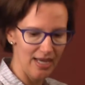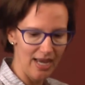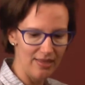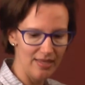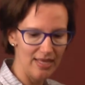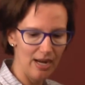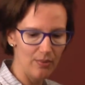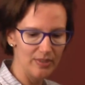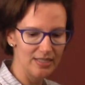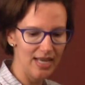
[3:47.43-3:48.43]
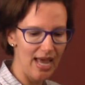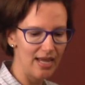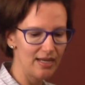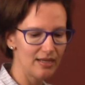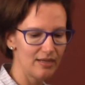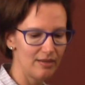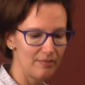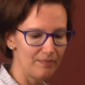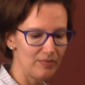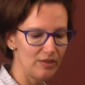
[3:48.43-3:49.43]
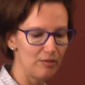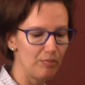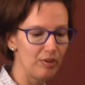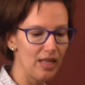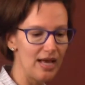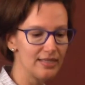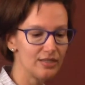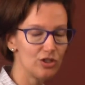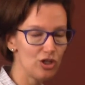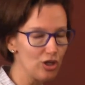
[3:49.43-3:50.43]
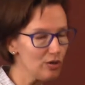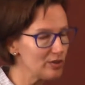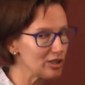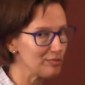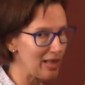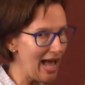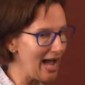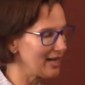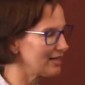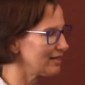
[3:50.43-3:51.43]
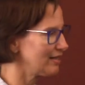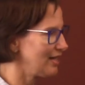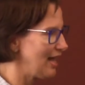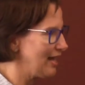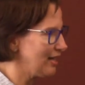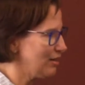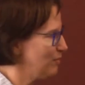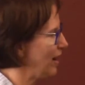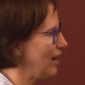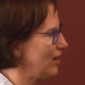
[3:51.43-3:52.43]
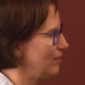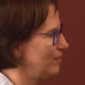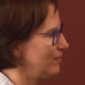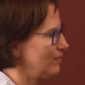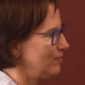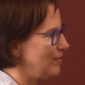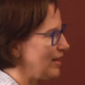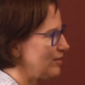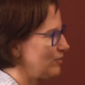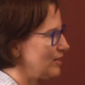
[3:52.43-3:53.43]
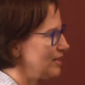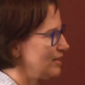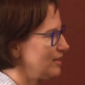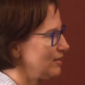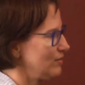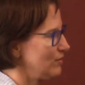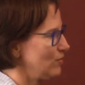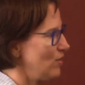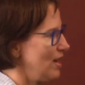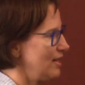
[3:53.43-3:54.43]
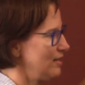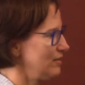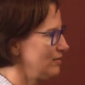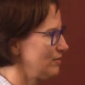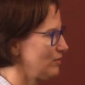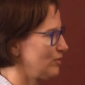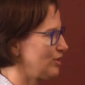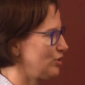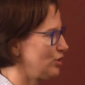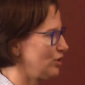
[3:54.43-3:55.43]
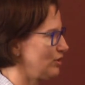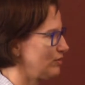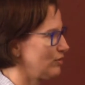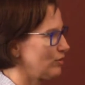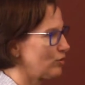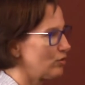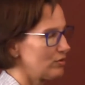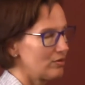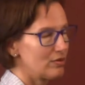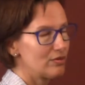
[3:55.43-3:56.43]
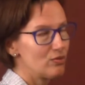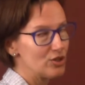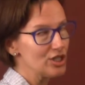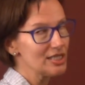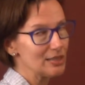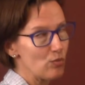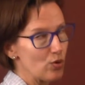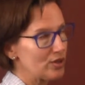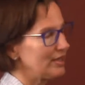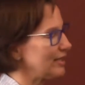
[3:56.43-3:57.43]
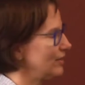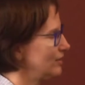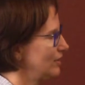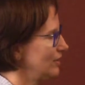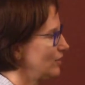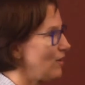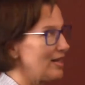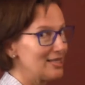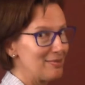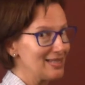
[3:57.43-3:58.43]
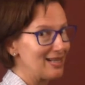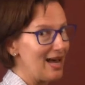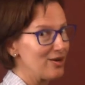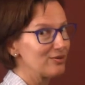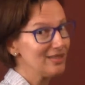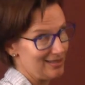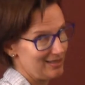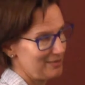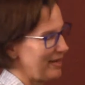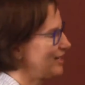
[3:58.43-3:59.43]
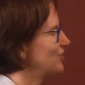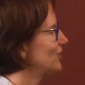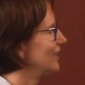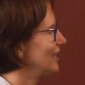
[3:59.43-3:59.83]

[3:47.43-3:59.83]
and then I would take the plus 2, which is black, and compare them. Better with 1 or with 2, or which is more clear. ¿Cuál es más claro? That's in Spanish.